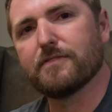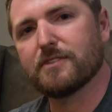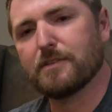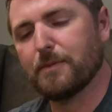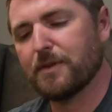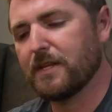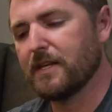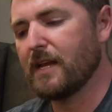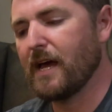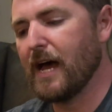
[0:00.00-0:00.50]

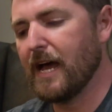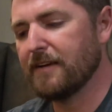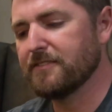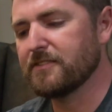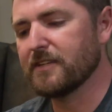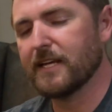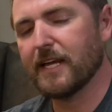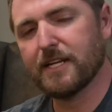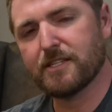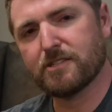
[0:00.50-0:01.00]
Some of the
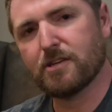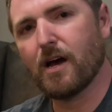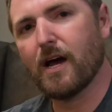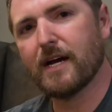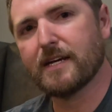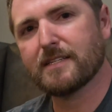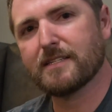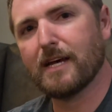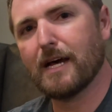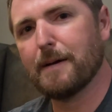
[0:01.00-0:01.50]
knives that get
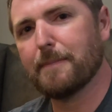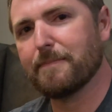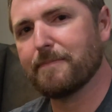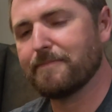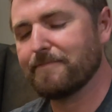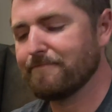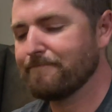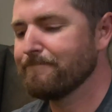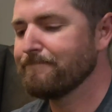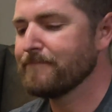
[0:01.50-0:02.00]
talked up,
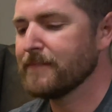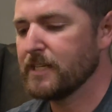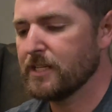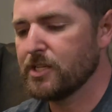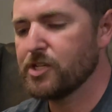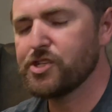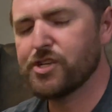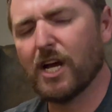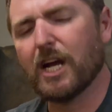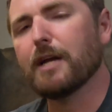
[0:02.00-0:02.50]

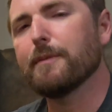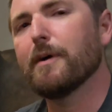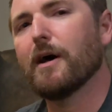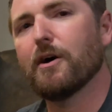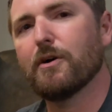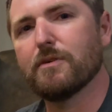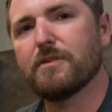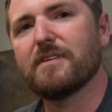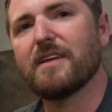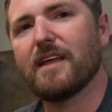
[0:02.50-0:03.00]
check them
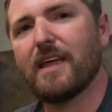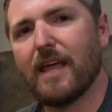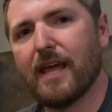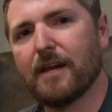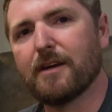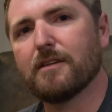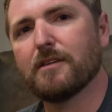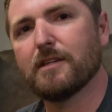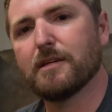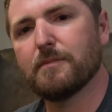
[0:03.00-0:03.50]
out,
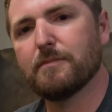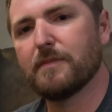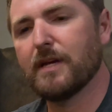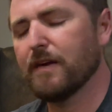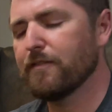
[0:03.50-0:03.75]
handle them.